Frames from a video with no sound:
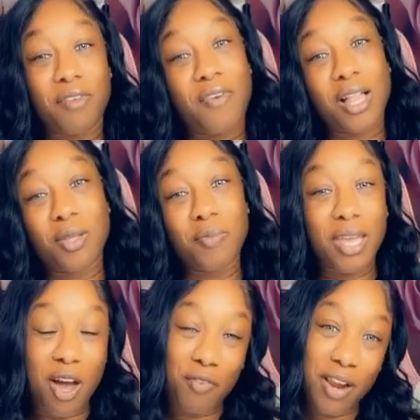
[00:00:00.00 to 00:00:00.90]
follow me
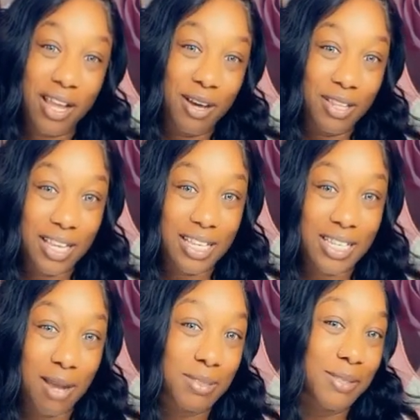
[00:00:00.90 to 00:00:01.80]
over at
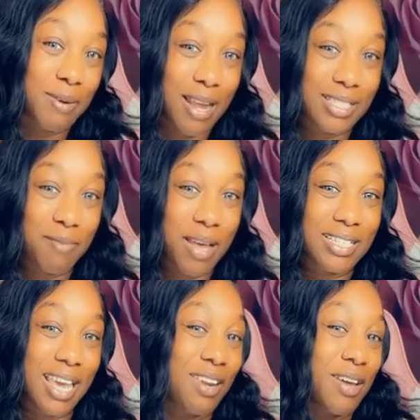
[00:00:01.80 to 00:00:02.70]
Goluckycharmz, subscribe to my channel,